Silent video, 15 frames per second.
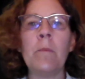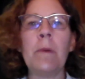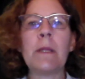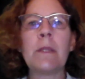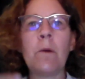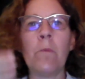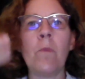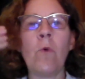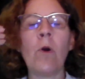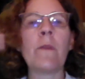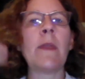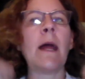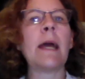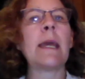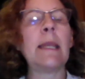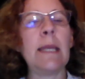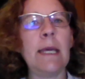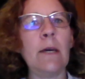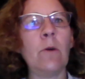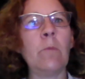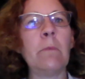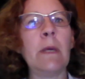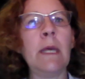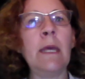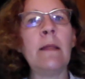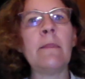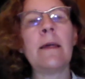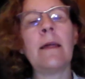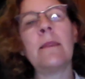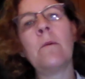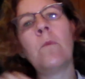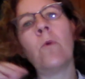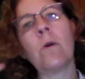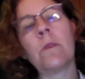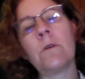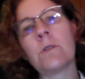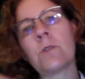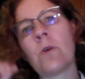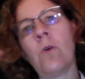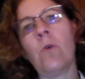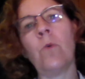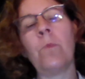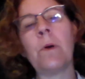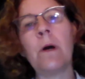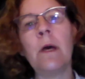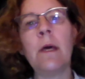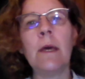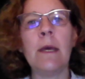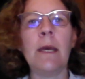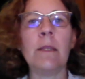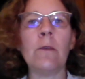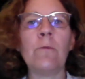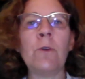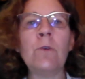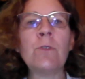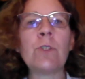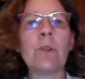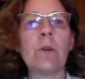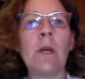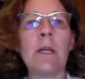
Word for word: But the more that I can heal me, then the more there's hope in the future.